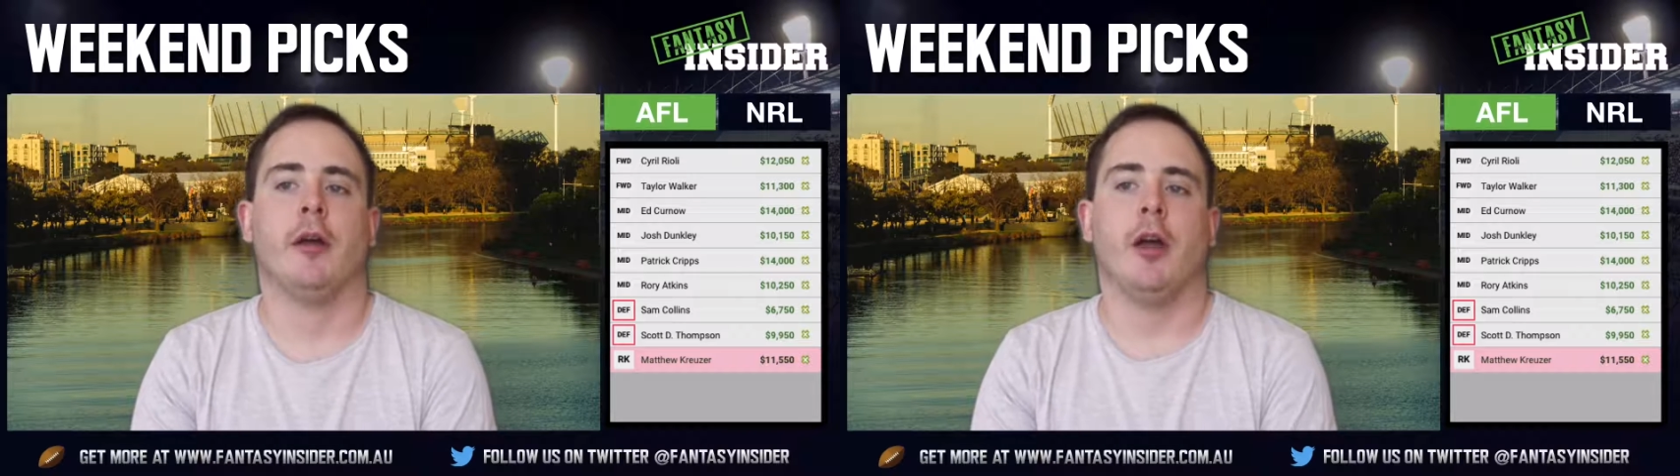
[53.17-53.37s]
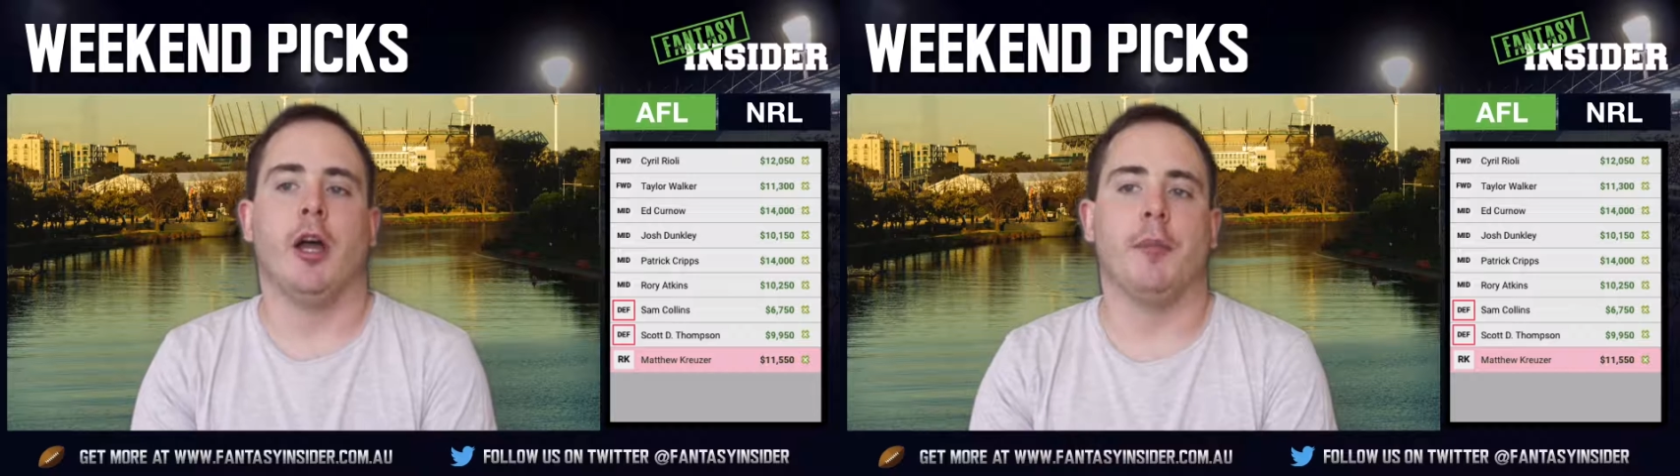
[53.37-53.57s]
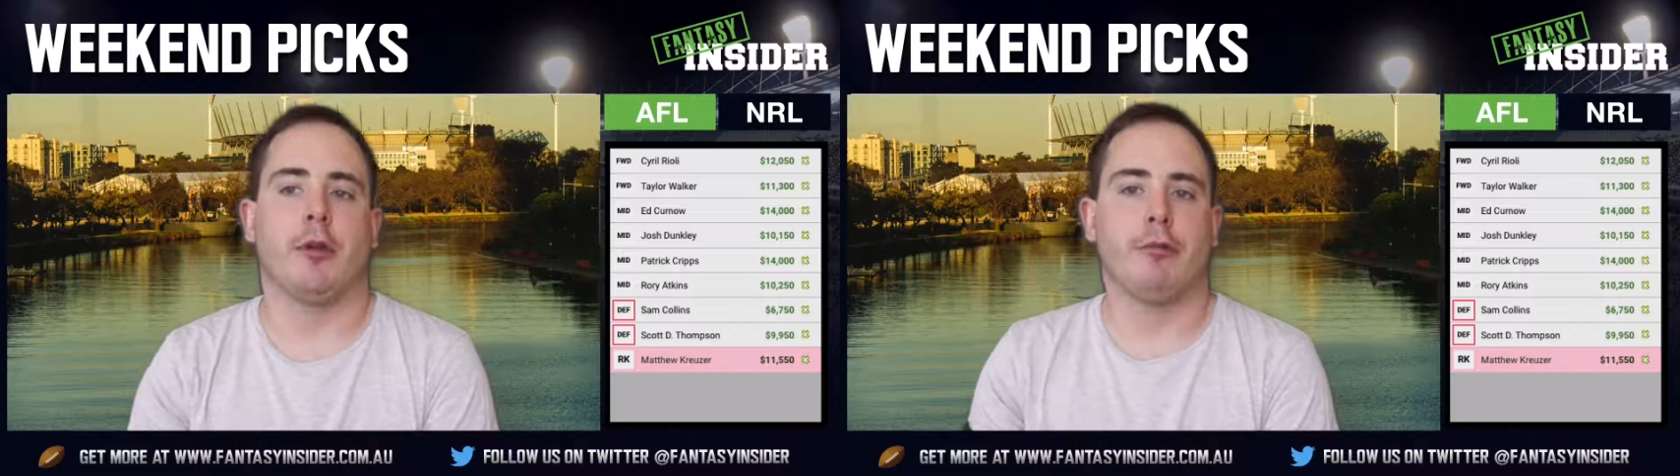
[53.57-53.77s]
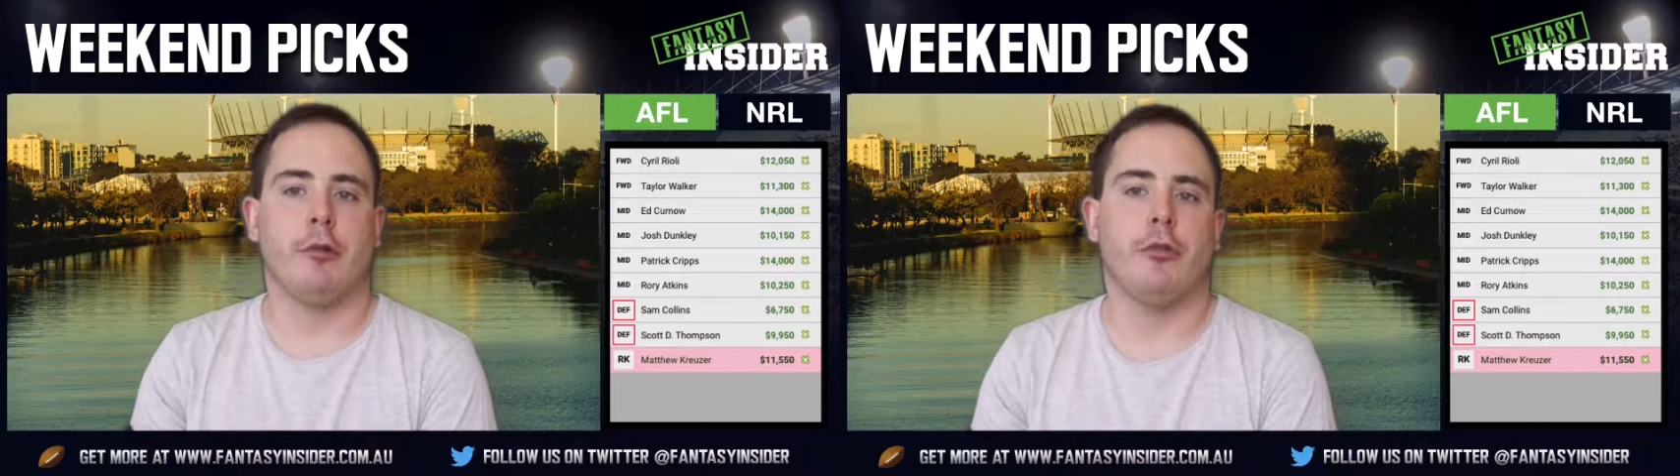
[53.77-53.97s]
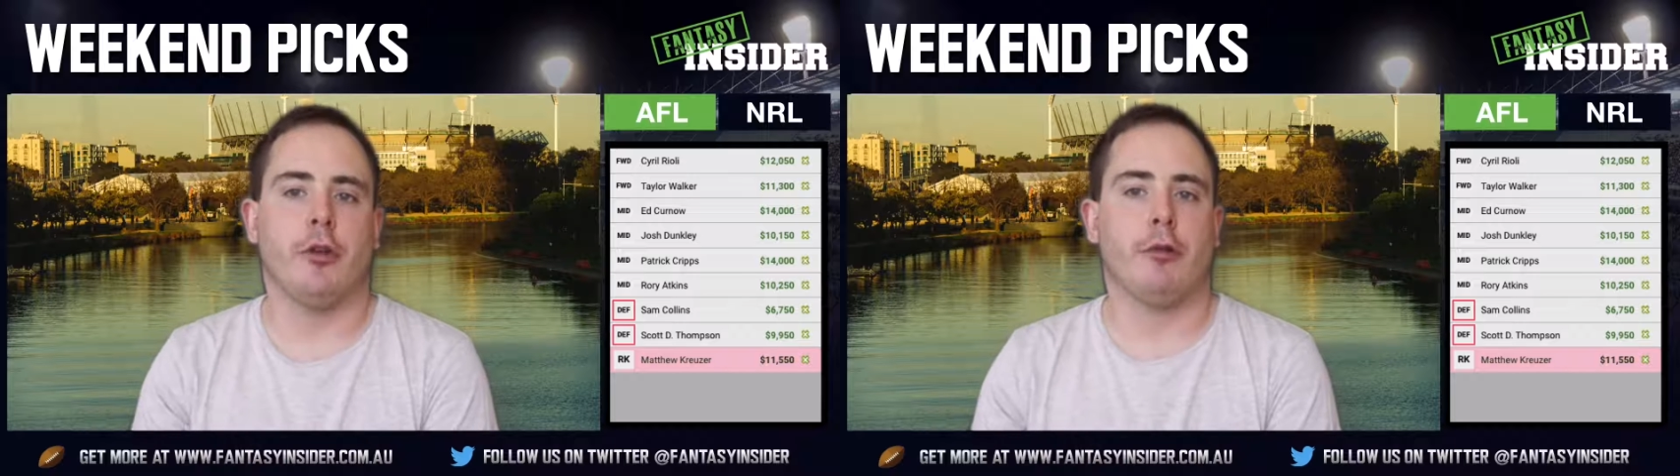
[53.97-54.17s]
And
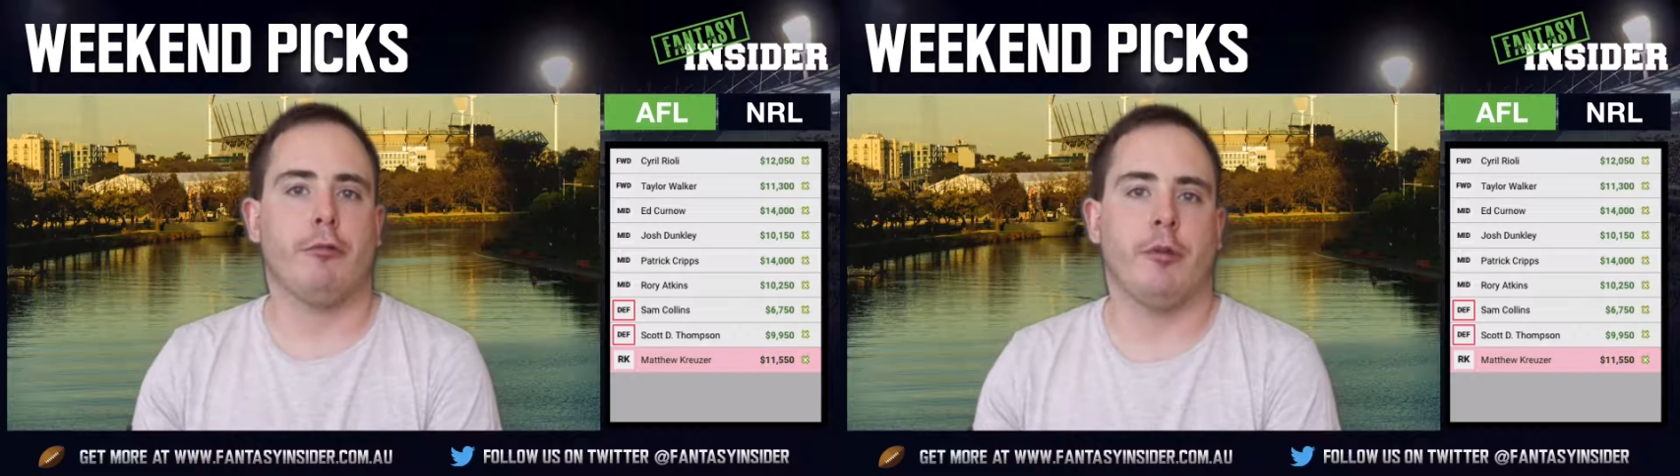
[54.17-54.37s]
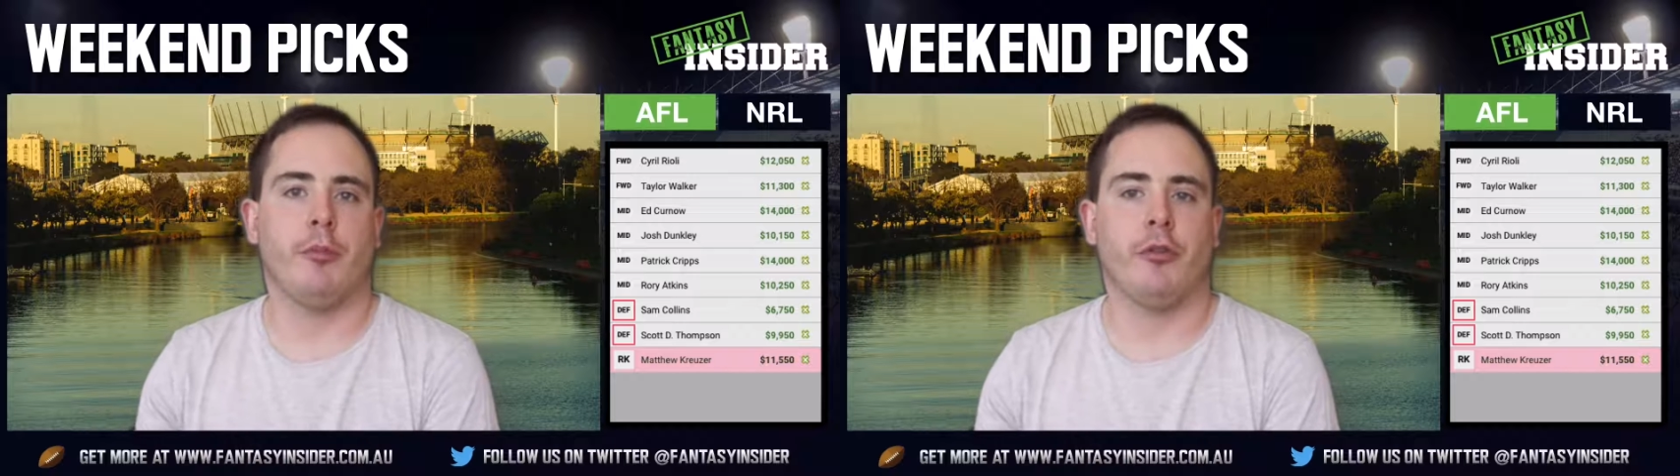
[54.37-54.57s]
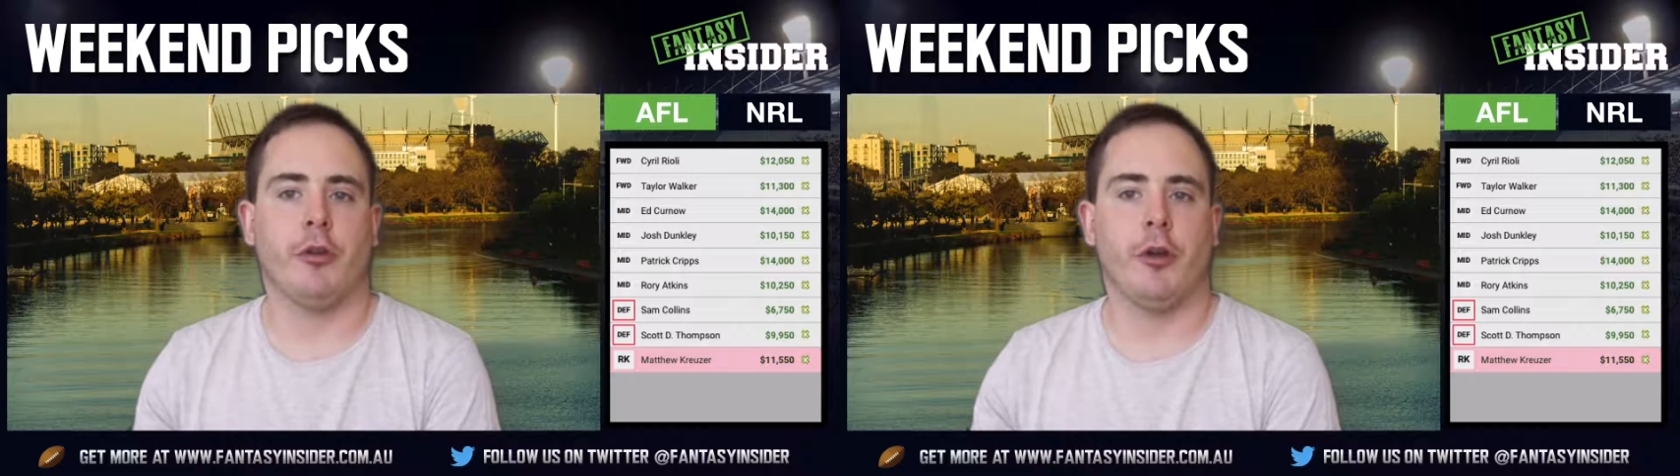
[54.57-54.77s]
Cruiser, Cripps and